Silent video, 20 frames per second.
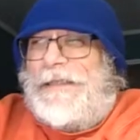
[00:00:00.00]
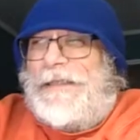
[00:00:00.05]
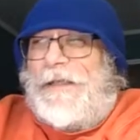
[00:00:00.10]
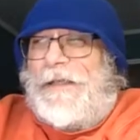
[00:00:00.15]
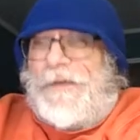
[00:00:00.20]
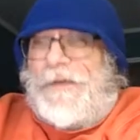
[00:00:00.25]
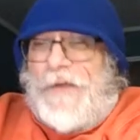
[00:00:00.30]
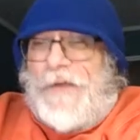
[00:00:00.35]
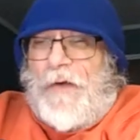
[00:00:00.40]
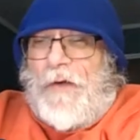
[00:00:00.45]

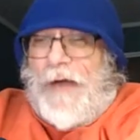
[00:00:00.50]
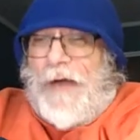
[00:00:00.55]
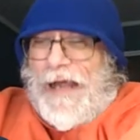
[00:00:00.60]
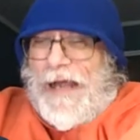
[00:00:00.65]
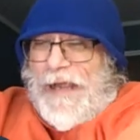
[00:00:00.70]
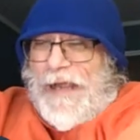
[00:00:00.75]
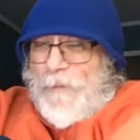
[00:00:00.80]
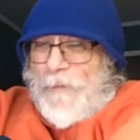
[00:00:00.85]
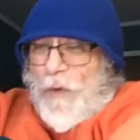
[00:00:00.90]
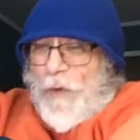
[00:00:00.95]
so
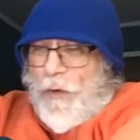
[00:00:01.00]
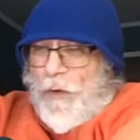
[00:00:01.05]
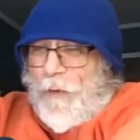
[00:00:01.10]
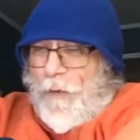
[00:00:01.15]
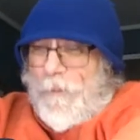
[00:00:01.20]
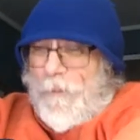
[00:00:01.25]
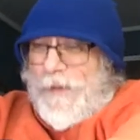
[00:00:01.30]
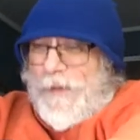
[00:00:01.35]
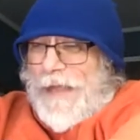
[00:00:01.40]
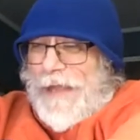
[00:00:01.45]
i'm
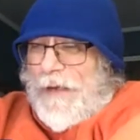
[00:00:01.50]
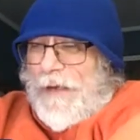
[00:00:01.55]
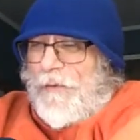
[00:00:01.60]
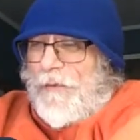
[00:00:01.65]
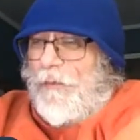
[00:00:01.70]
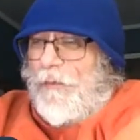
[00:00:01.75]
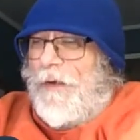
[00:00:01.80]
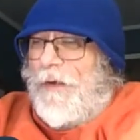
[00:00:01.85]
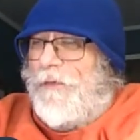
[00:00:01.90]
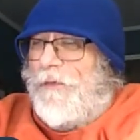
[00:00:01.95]
hoping that
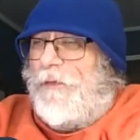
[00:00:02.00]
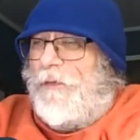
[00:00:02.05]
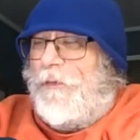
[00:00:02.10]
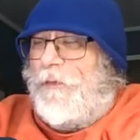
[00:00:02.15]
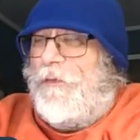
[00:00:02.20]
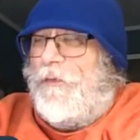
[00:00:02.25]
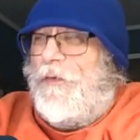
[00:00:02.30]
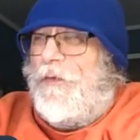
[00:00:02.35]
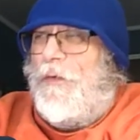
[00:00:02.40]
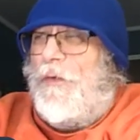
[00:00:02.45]
runs
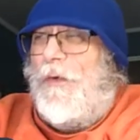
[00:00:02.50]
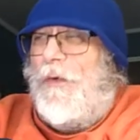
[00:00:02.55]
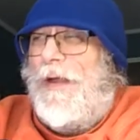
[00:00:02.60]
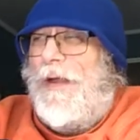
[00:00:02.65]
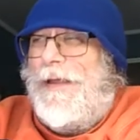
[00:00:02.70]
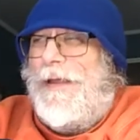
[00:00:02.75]
through